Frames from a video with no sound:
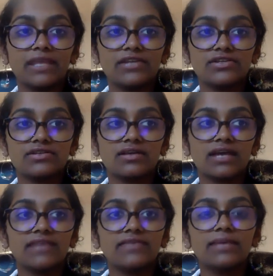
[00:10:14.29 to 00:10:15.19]
and just
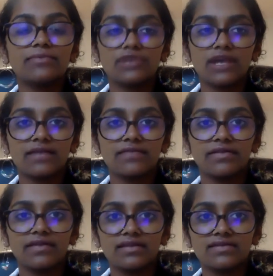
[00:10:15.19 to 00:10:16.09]
kind of keep track of the
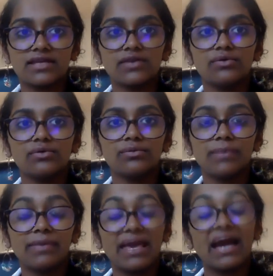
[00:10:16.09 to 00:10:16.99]
things that you
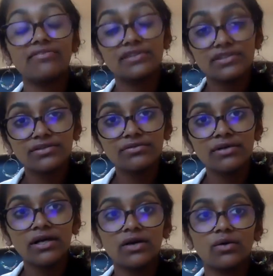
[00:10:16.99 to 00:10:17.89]
maybe have to do
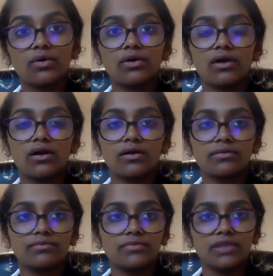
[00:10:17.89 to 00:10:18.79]
or
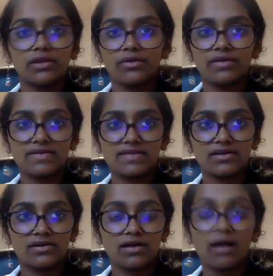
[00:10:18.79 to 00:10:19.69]
are you know things that
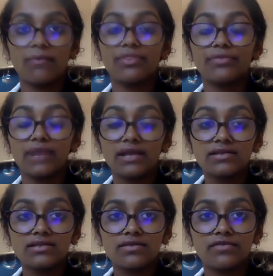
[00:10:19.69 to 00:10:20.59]
are common
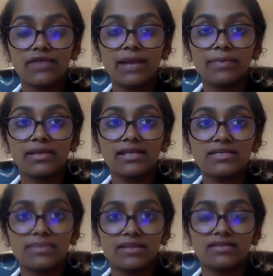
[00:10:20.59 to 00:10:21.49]
threads for
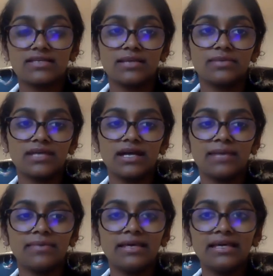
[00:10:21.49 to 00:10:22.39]
applicants but at the same
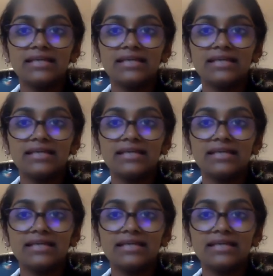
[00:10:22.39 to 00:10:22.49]
time